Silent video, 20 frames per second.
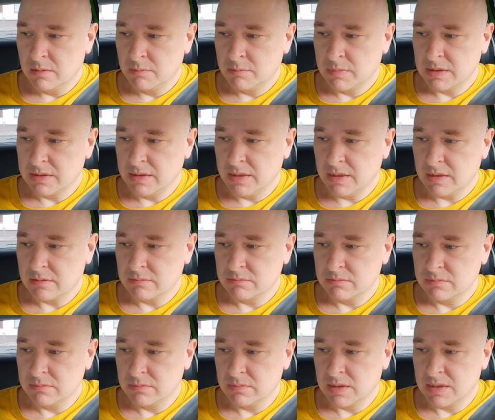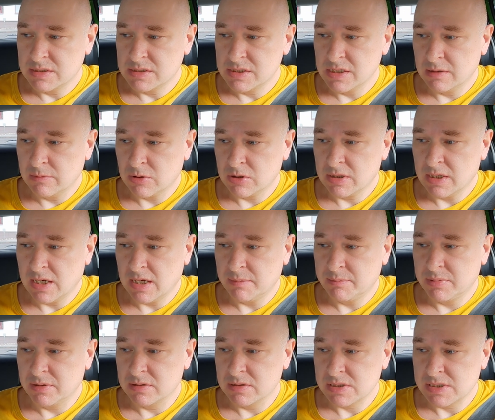But yeah, let's see what
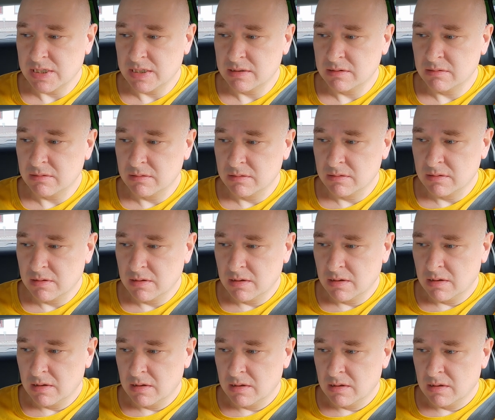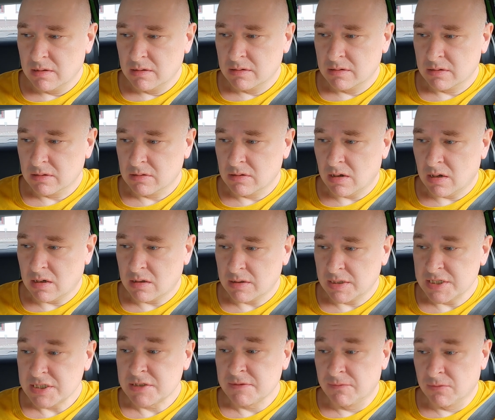happens. And the car
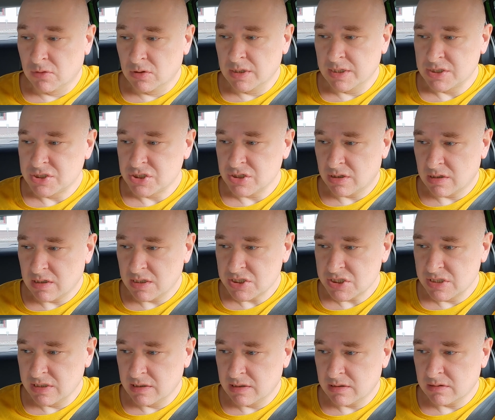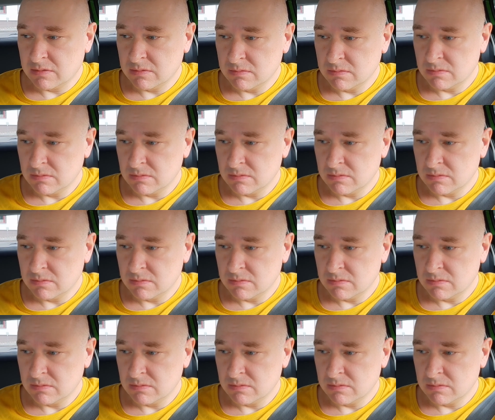is fully charged now.